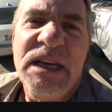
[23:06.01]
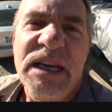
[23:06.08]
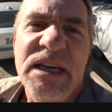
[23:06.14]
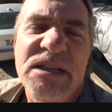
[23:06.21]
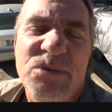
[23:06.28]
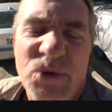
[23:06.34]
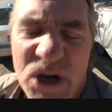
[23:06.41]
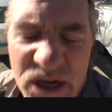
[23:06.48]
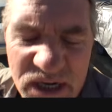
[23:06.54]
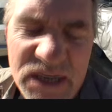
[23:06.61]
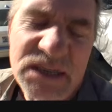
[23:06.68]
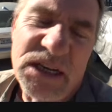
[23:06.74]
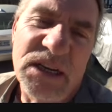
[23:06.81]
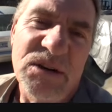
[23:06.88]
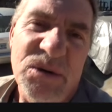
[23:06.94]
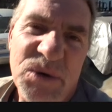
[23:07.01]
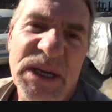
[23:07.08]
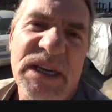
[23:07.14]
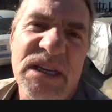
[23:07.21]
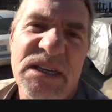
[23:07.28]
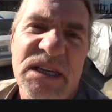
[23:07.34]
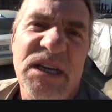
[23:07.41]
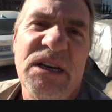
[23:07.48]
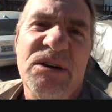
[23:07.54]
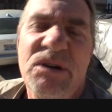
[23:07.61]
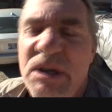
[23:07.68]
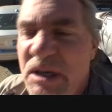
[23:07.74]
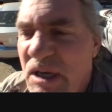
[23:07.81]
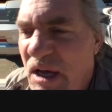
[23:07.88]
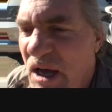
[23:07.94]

is we're gonna do what we can do